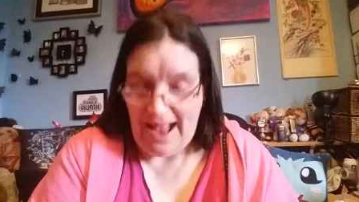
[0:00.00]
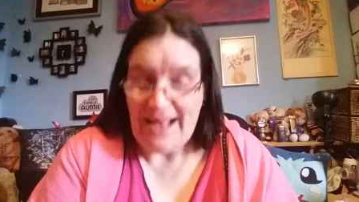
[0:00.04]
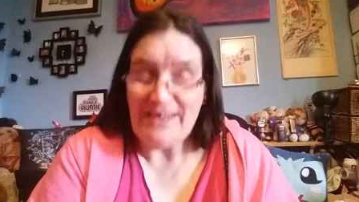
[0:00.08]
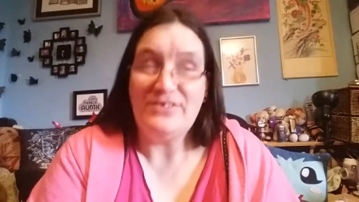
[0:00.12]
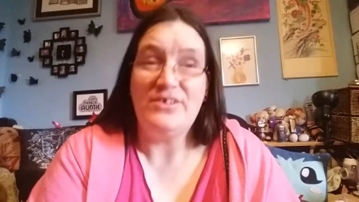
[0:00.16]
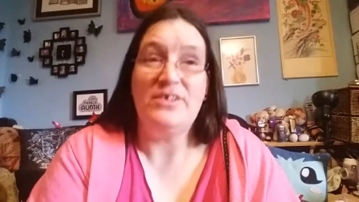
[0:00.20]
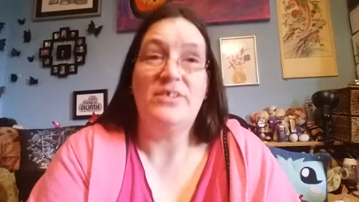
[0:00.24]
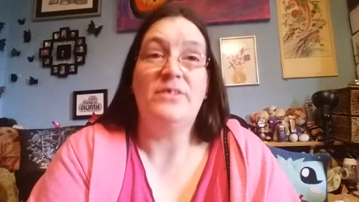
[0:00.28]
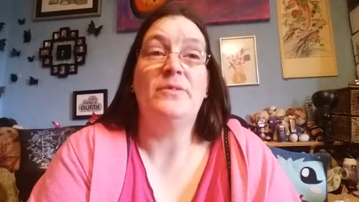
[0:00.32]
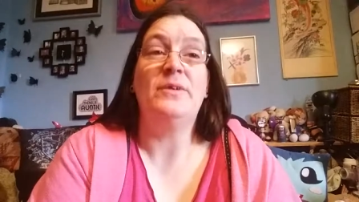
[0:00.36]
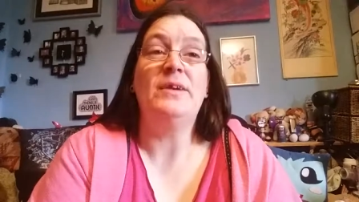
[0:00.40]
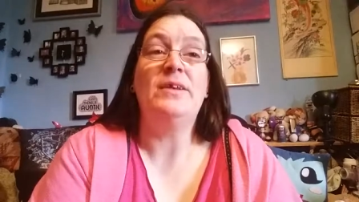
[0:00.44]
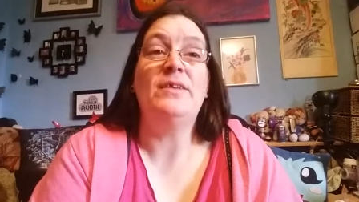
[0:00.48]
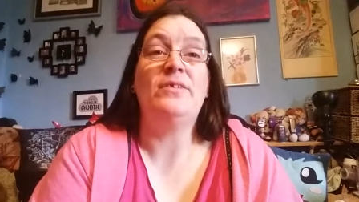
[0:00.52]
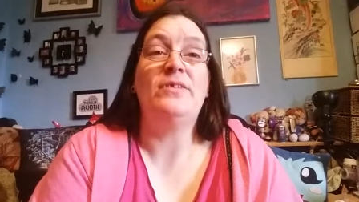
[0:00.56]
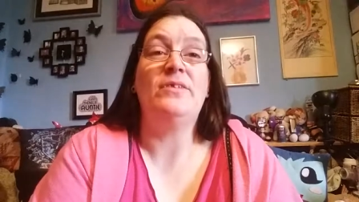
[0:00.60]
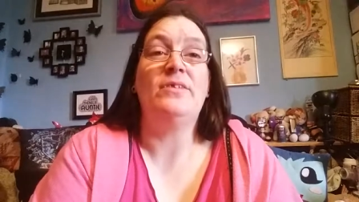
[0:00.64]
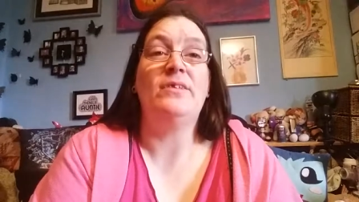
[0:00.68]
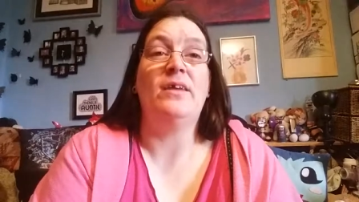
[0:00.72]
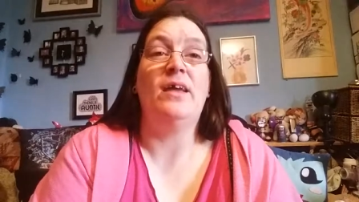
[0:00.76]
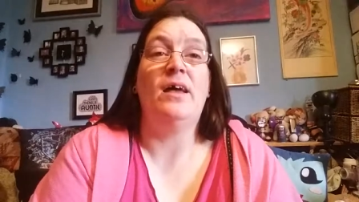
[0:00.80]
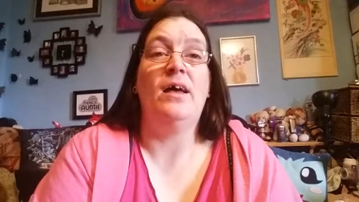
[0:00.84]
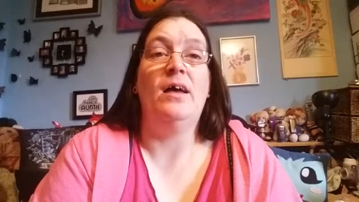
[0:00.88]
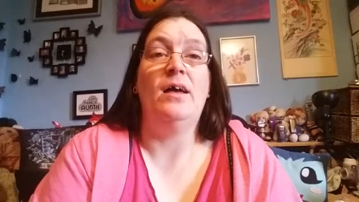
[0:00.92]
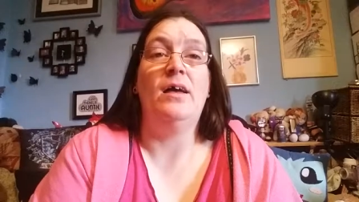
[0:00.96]
Actually, there
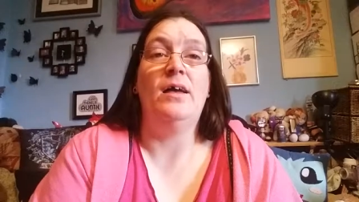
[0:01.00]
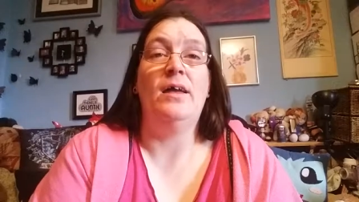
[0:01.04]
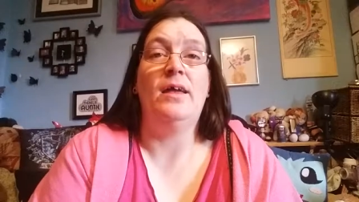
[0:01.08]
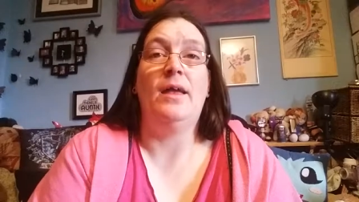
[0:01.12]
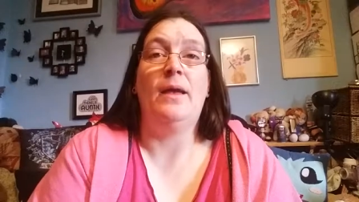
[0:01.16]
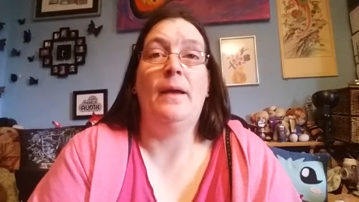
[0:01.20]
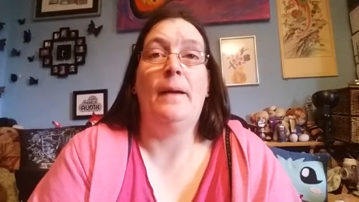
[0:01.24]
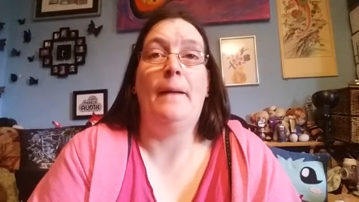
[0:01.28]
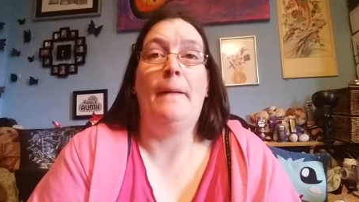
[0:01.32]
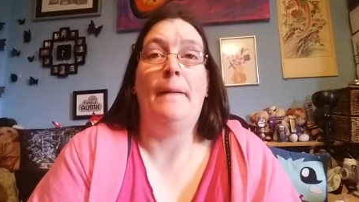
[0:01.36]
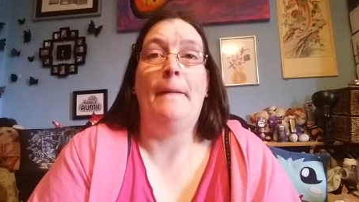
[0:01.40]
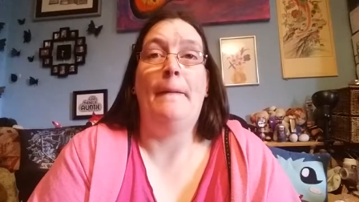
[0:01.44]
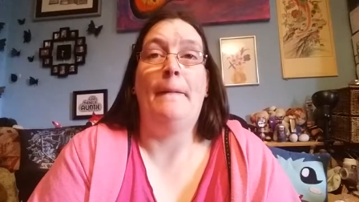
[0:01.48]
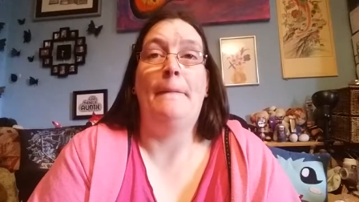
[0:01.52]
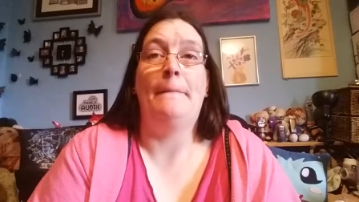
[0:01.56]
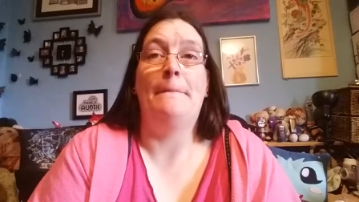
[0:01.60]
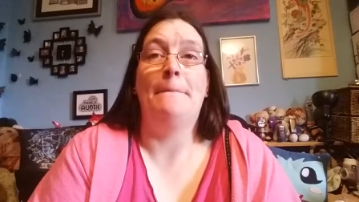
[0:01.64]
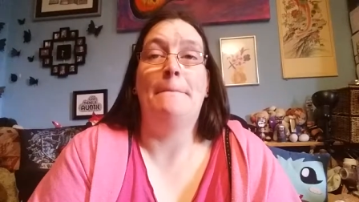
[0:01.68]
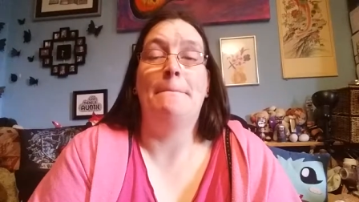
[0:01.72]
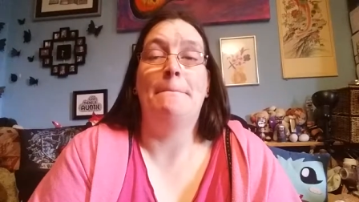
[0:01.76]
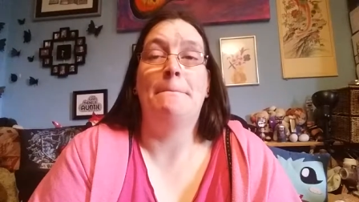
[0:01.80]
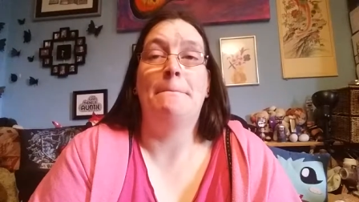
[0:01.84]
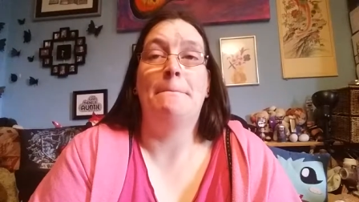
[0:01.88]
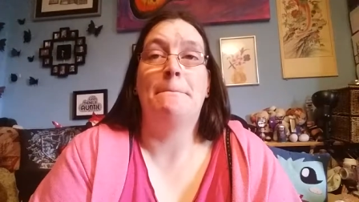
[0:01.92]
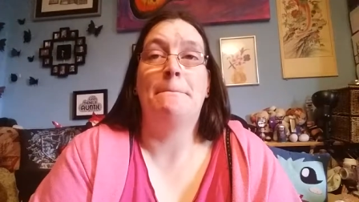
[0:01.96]
is a,
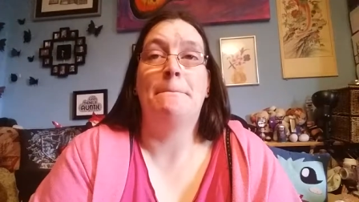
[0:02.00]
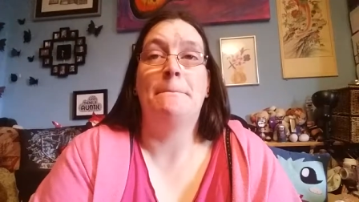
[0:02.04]
um,